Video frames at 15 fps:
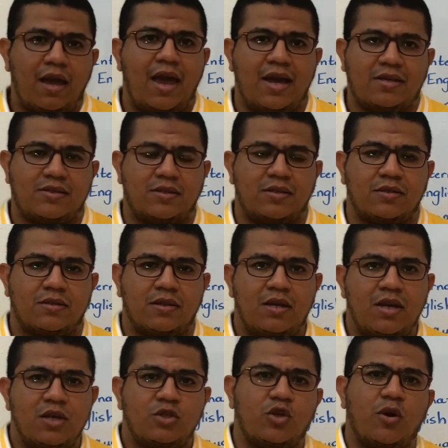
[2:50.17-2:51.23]
accents,
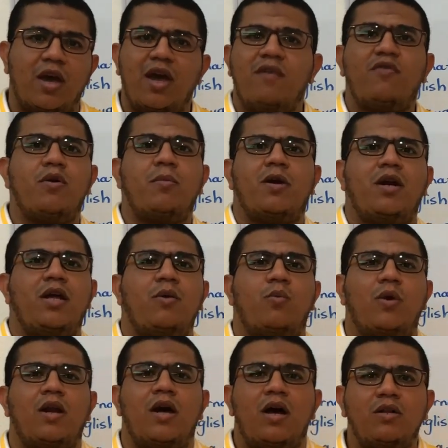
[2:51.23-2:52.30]
so everybody
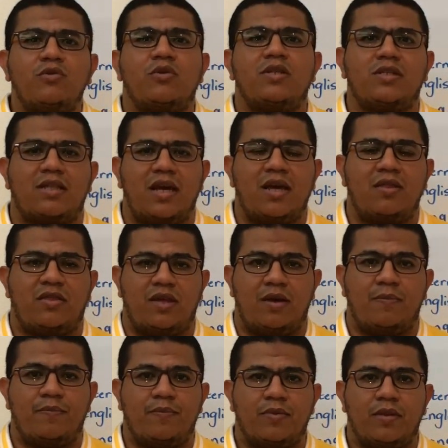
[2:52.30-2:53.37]
will understand
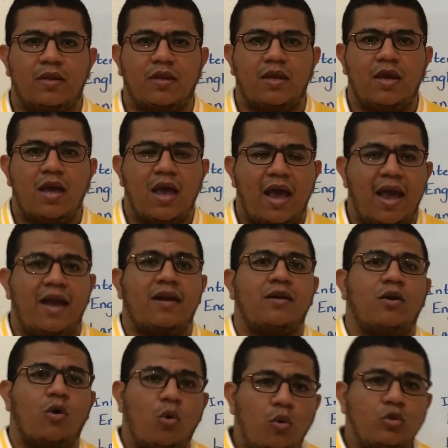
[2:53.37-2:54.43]
them.
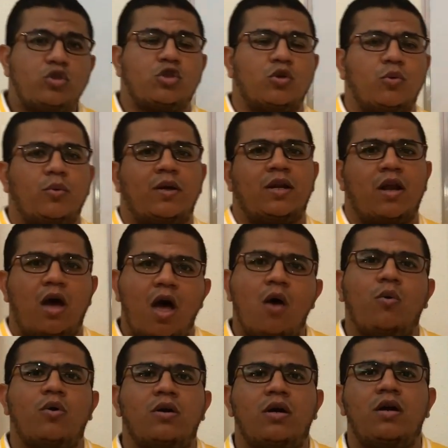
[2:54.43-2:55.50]
And also in
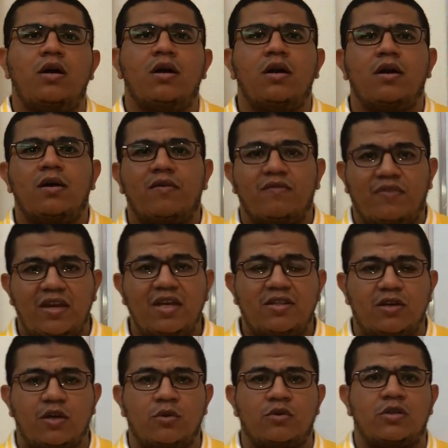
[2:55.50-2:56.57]
our
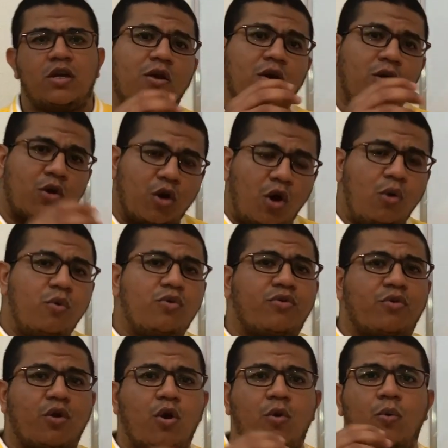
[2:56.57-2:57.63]
videos, go
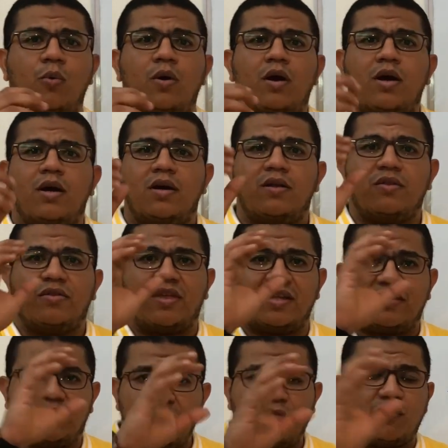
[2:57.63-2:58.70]
through
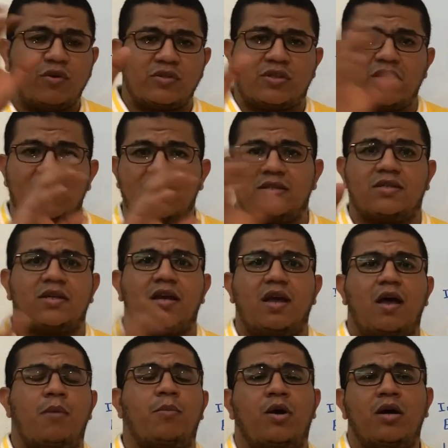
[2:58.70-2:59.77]
the differences
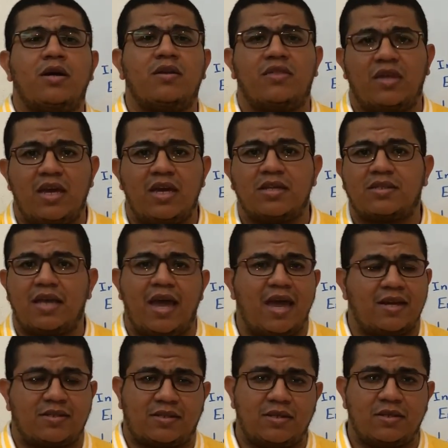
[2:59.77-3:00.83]
among these
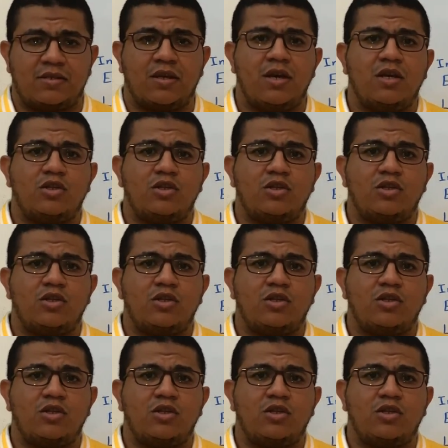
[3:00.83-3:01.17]
accents,